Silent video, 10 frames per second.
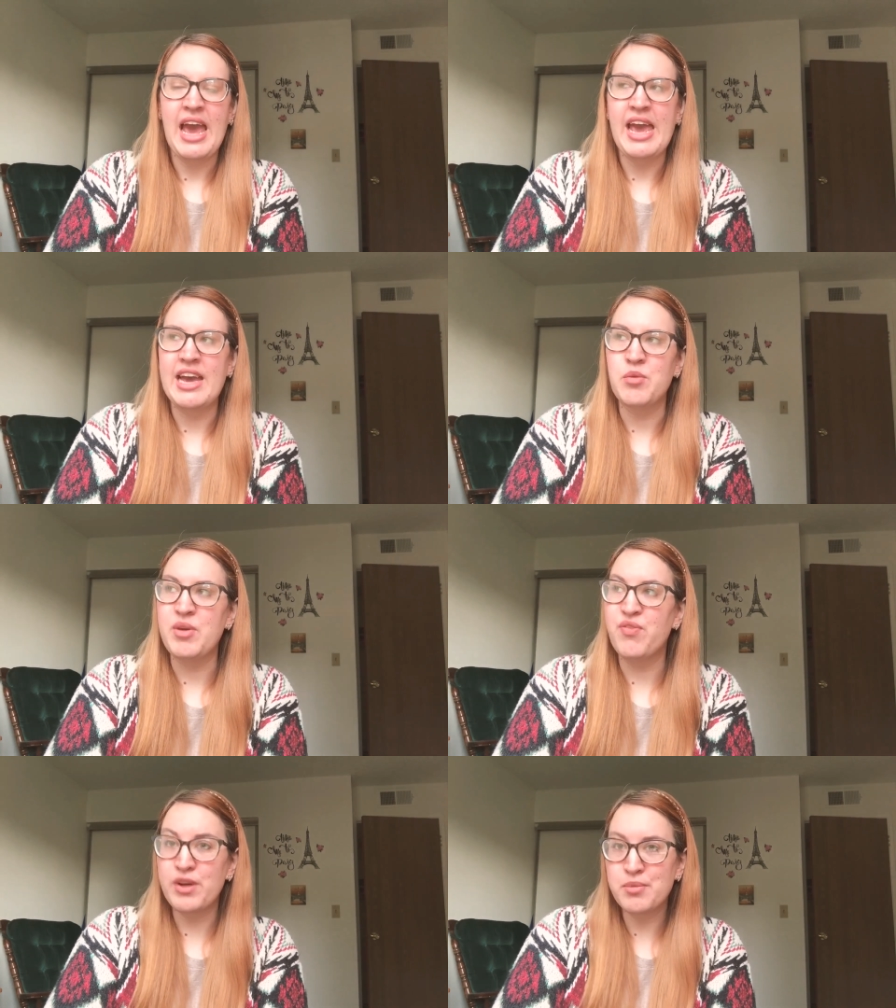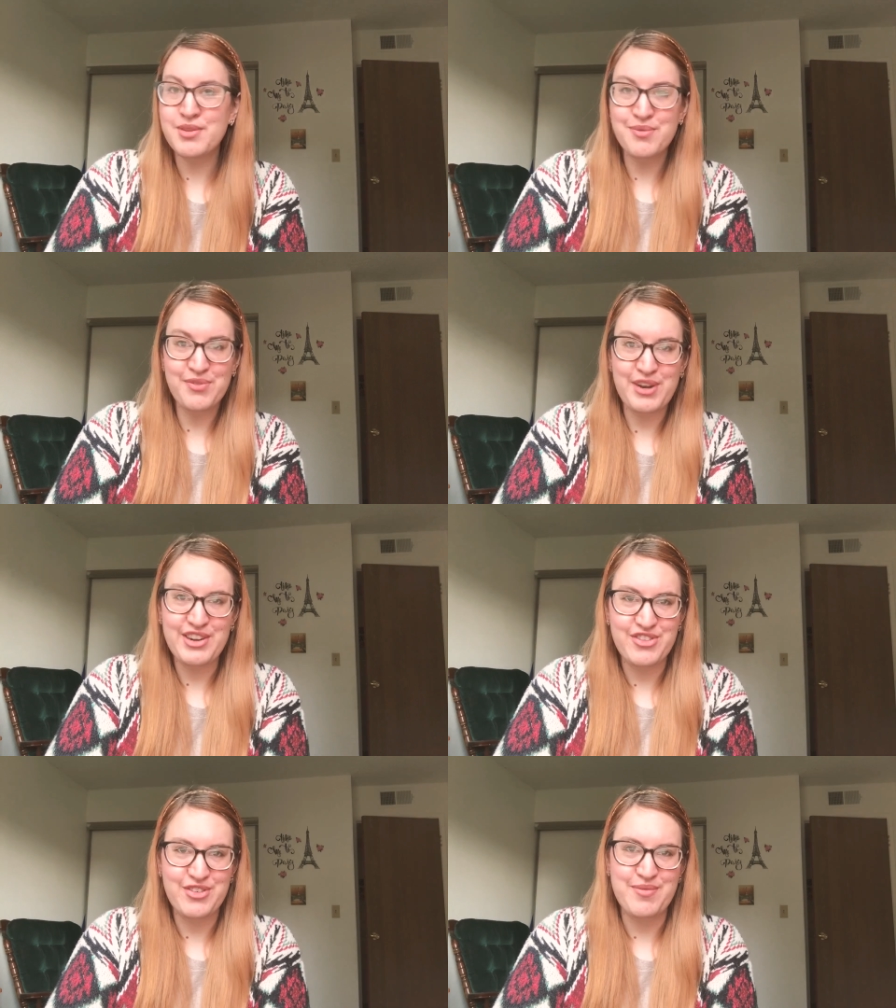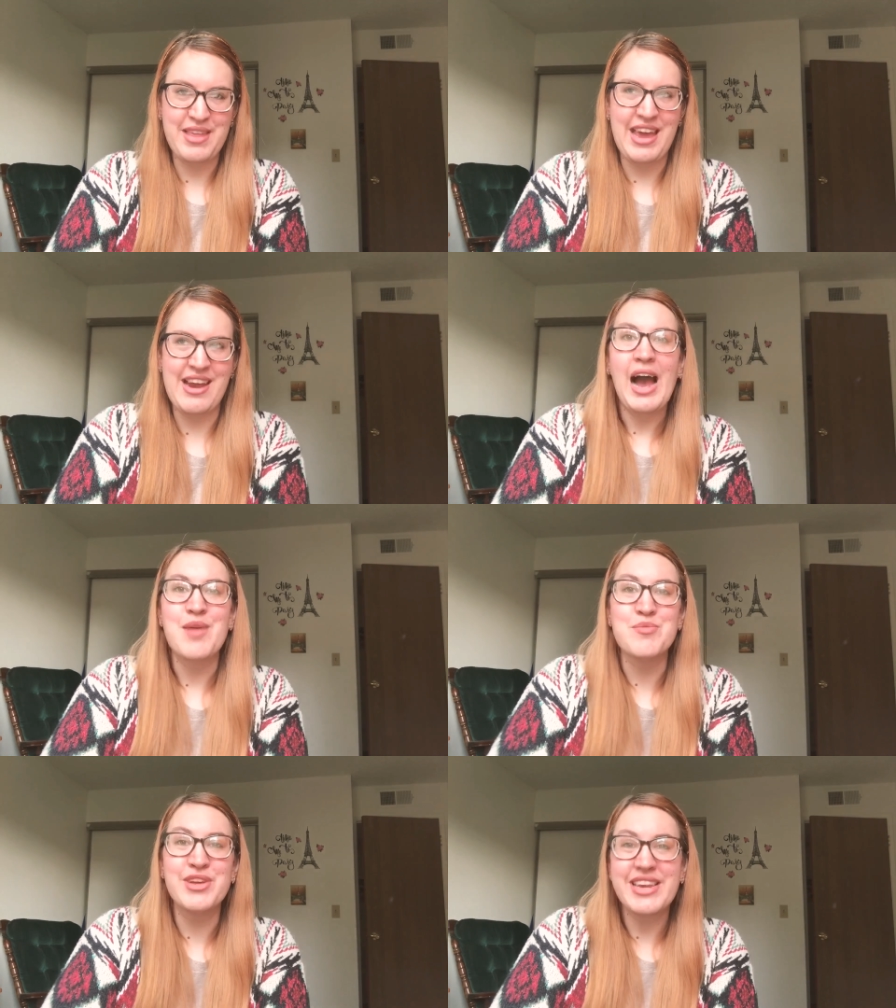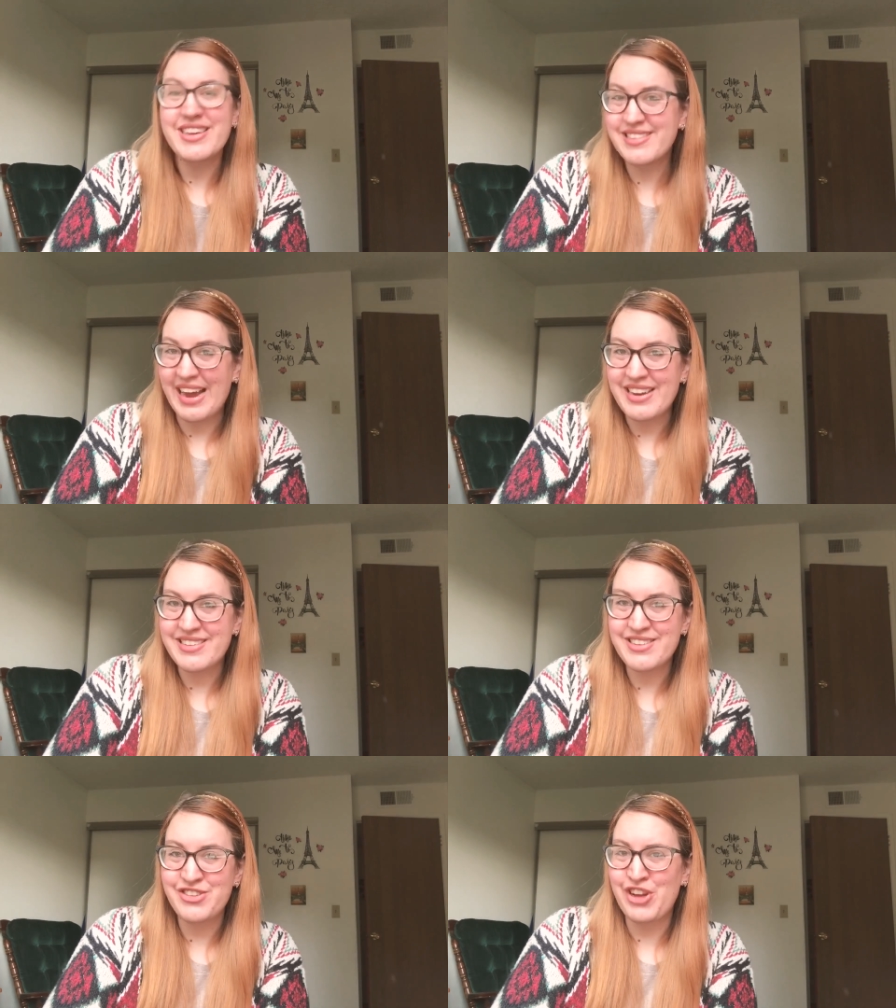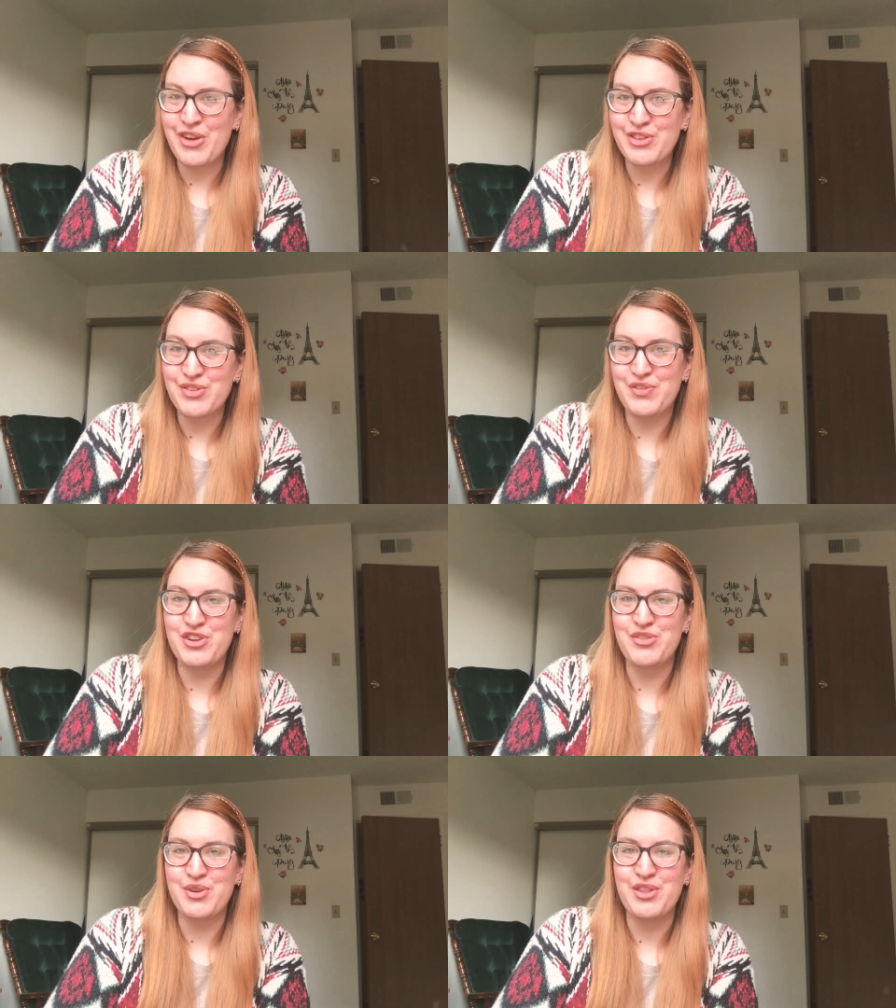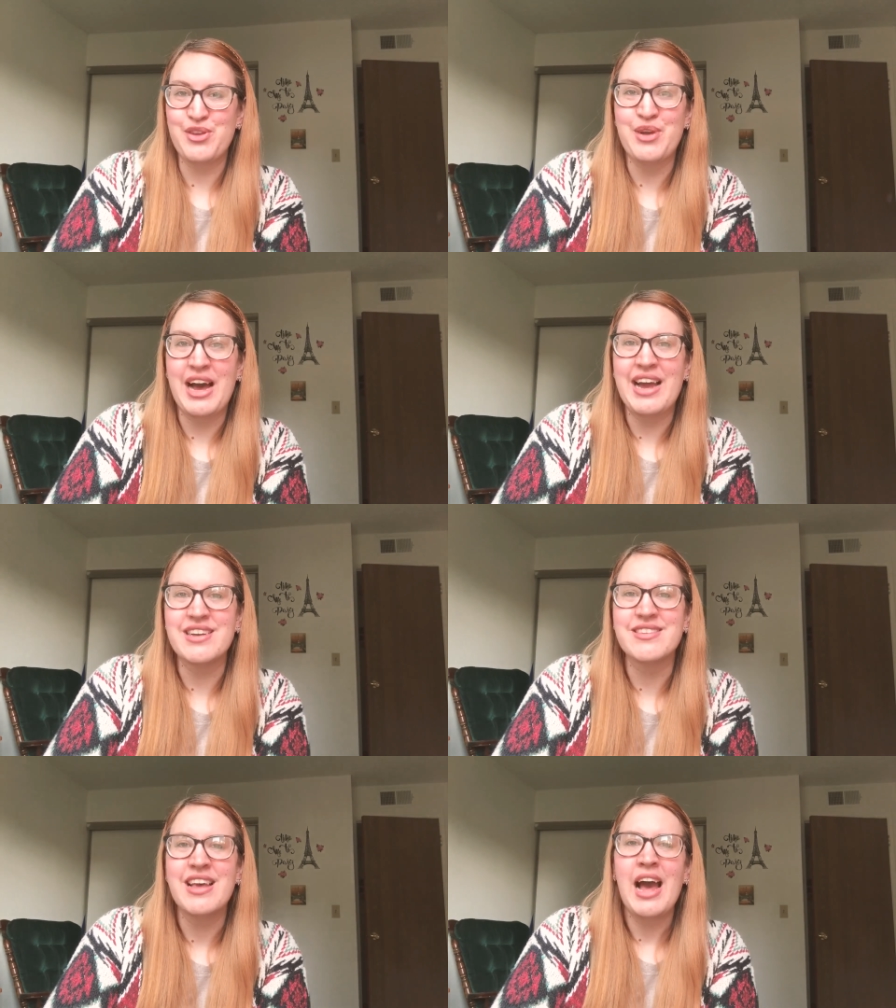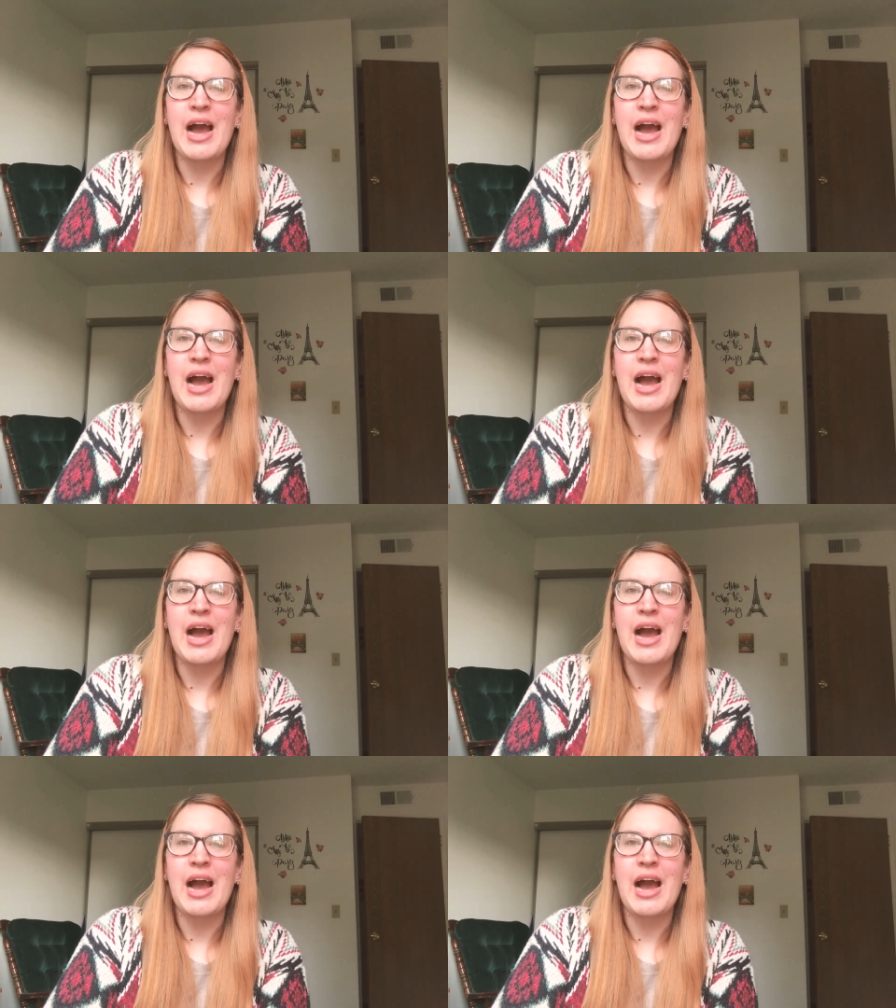and we filmed some footage from there. I'm really excited to share this footage with you guys.